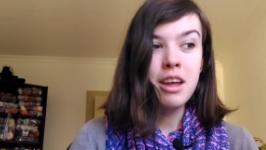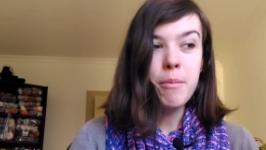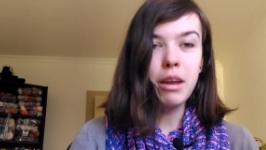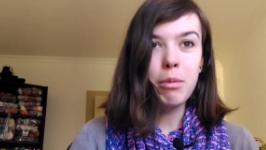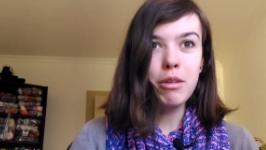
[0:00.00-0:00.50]

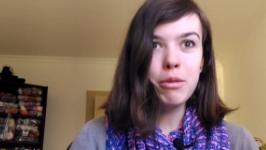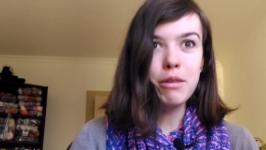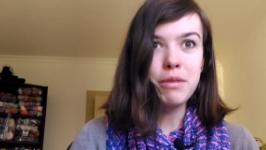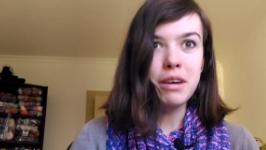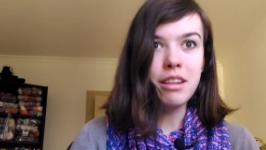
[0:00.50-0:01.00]
But it was
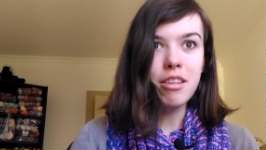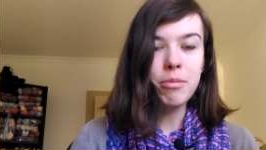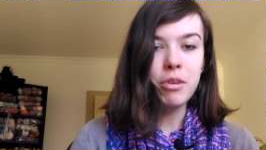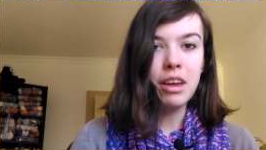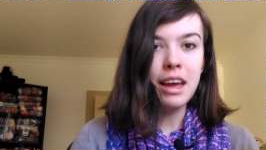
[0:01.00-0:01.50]
quite funny this
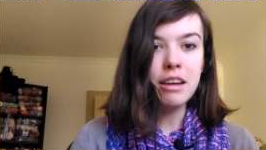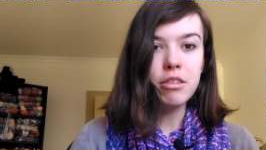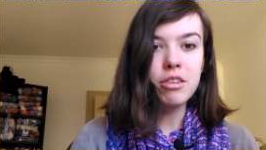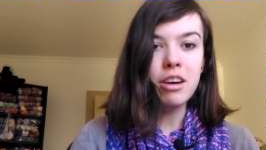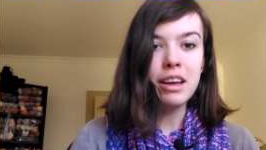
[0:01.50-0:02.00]
morning. I had to
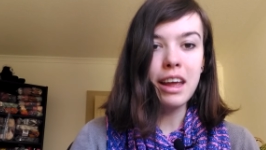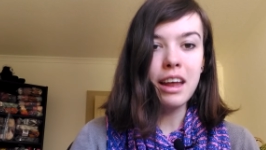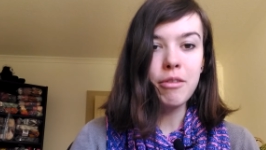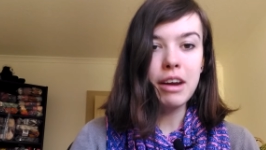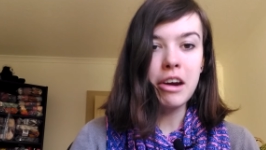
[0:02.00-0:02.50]
call
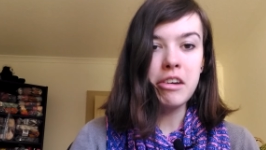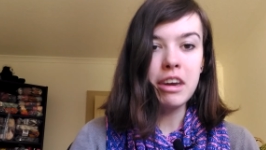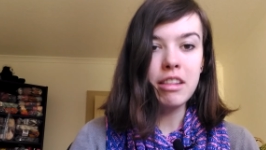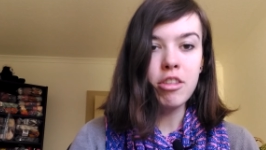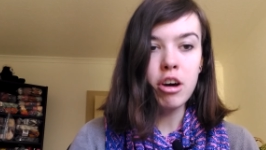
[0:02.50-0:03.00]
again
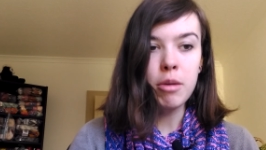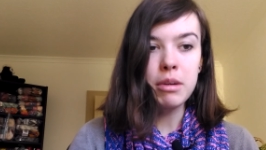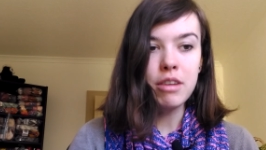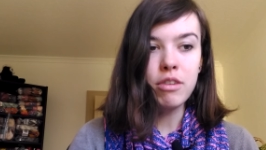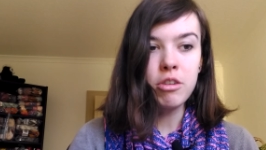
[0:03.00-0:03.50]
regarding the job
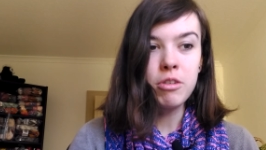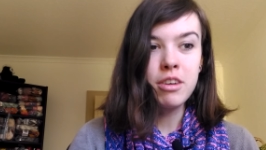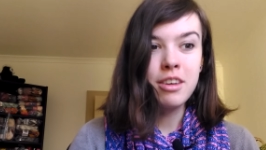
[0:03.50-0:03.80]
interview,